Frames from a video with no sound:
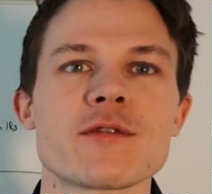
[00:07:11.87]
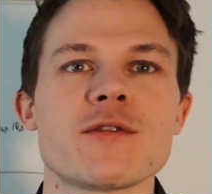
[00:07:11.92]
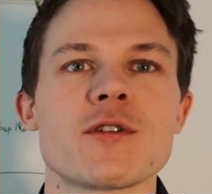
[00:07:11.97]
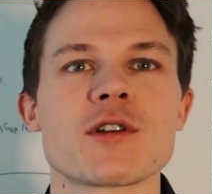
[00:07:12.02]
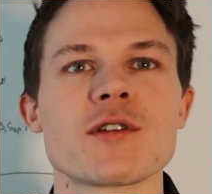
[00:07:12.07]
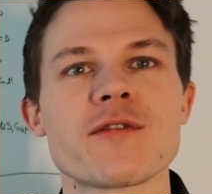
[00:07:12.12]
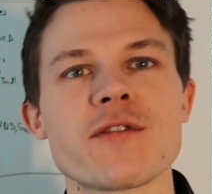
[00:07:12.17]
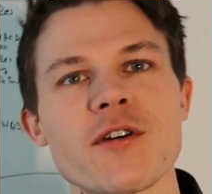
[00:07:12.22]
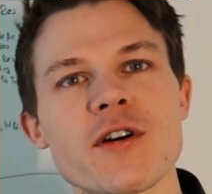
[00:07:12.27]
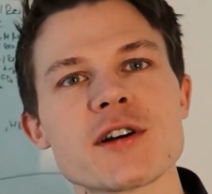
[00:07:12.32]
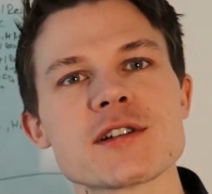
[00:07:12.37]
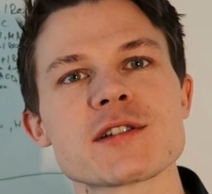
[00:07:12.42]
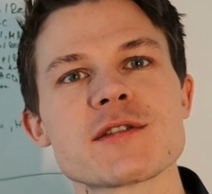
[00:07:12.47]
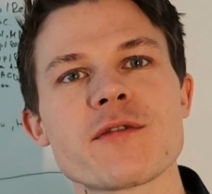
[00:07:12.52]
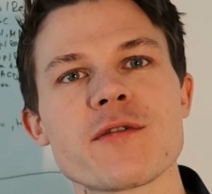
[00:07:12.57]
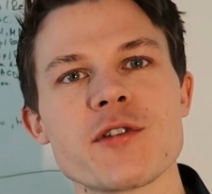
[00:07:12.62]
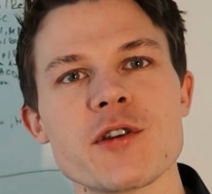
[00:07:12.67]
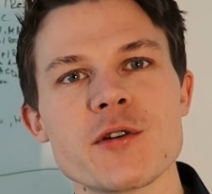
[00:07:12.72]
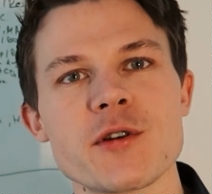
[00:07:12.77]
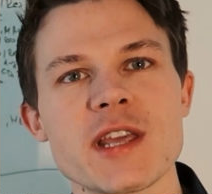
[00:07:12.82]
For the first
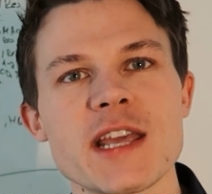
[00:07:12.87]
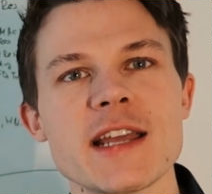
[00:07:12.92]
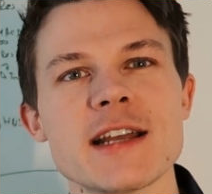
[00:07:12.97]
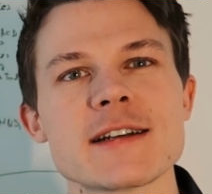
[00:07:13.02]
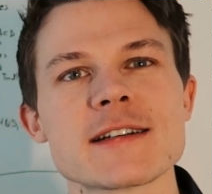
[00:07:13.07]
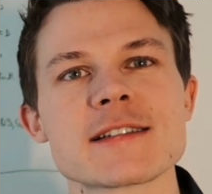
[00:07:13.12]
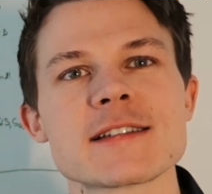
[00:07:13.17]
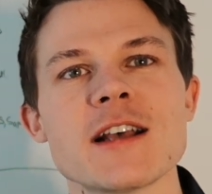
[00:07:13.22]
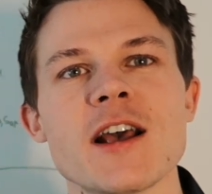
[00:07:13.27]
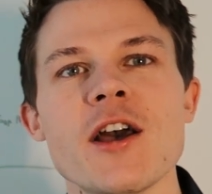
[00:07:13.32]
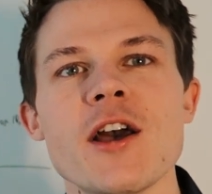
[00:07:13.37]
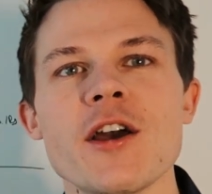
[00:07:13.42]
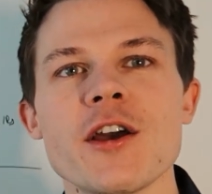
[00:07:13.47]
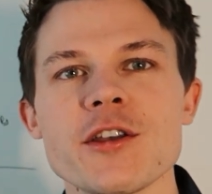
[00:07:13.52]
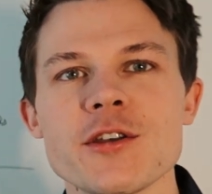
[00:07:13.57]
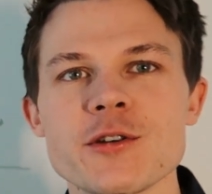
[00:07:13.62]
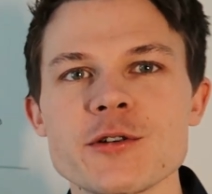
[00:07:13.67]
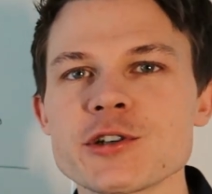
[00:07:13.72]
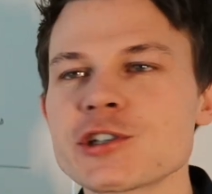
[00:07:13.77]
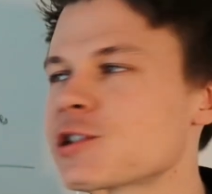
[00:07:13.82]
few years,
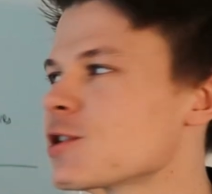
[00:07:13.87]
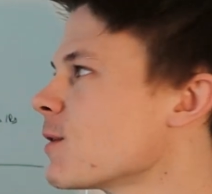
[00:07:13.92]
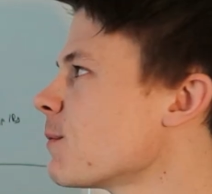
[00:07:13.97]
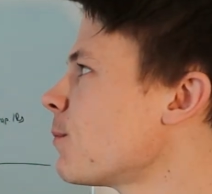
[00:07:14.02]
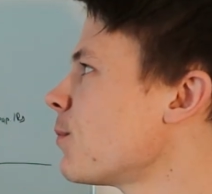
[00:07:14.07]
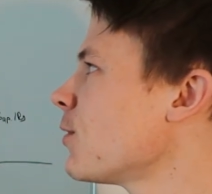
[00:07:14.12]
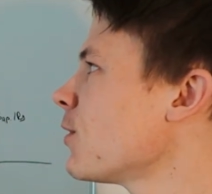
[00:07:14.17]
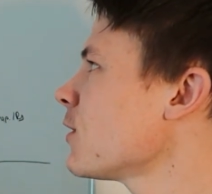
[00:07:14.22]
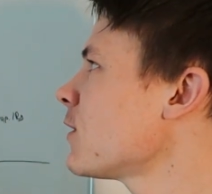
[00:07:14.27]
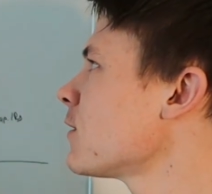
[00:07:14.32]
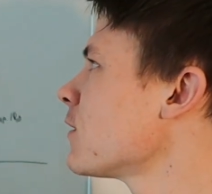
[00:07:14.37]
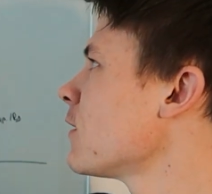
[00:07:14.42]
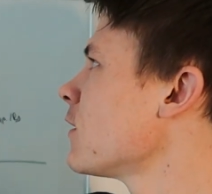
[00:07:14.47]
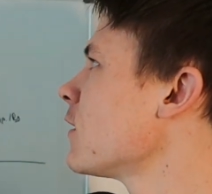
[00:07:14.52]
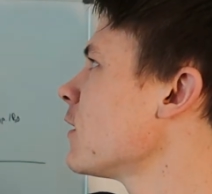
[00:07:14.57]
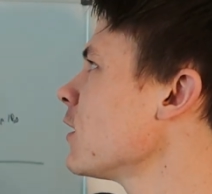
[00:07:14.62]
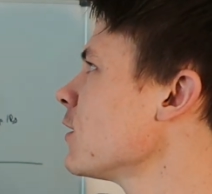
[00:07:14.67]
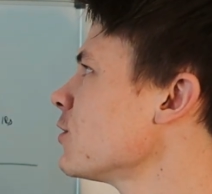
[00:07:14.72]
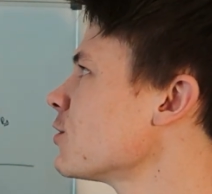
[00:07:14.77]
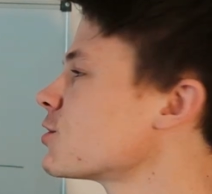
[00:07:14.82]
you should
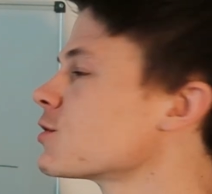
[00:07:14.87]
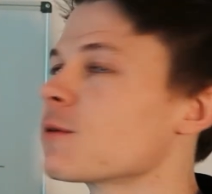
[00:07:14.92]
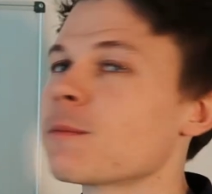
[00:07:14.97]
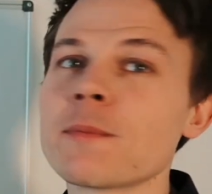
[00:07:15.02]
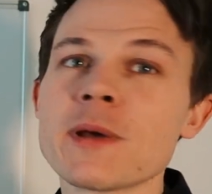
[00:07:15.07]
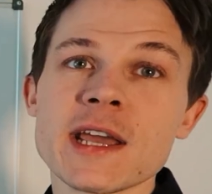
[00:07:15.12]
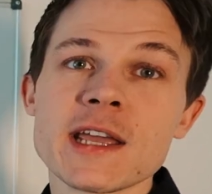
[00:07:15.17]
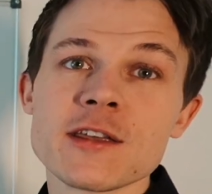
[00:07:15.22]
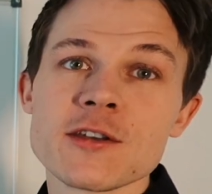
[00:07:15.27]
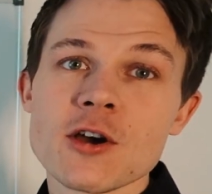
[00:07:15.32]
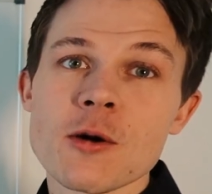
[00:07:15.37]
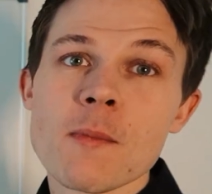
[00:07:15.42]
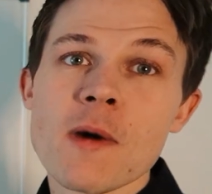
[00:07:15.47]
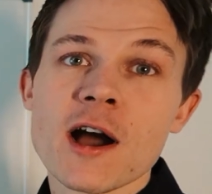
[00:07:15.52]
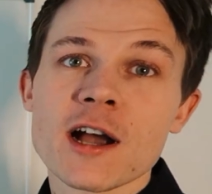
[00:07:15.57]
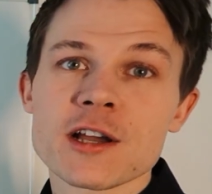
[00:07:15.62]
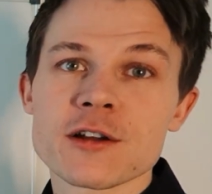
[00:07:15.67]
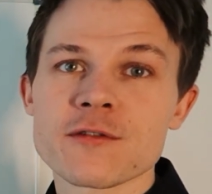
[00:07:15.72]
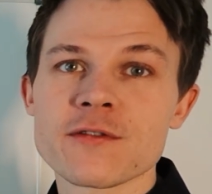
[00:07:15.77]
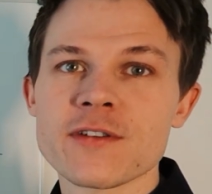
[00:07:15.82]
pick your
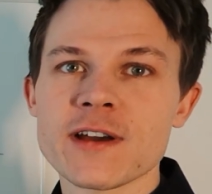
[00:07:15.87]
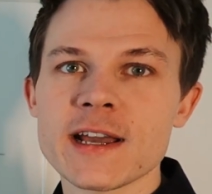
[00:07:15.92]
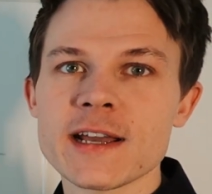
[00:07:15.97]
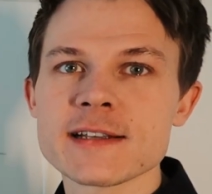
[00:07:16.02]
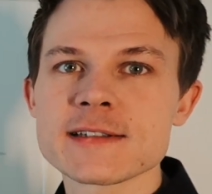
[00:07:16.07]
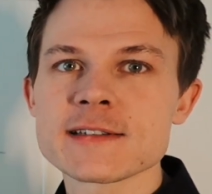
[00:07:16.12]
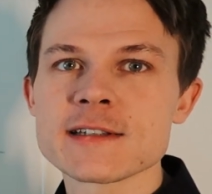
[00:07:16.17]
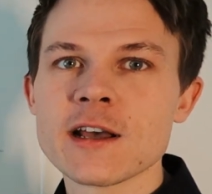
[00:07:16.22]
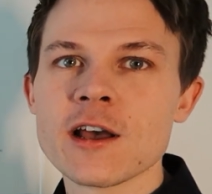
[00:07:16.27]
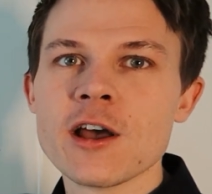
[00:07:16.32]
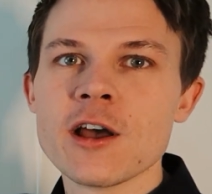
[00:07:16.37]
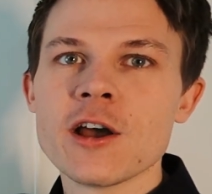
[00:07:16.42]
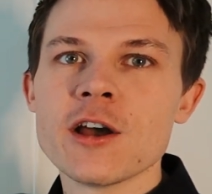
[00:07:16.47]
market phase.